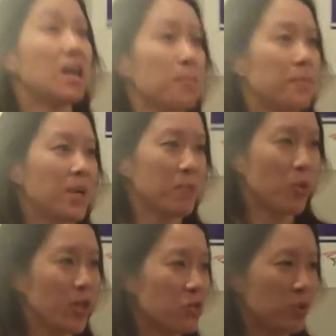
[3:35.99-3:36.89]
up by
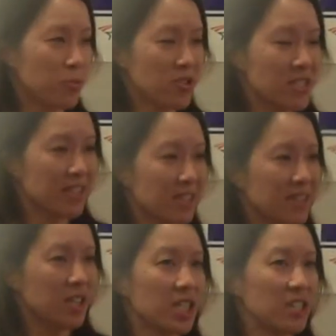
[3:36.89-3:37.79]
0.3%
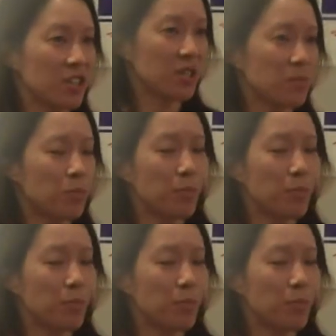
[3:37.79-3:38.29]
a year,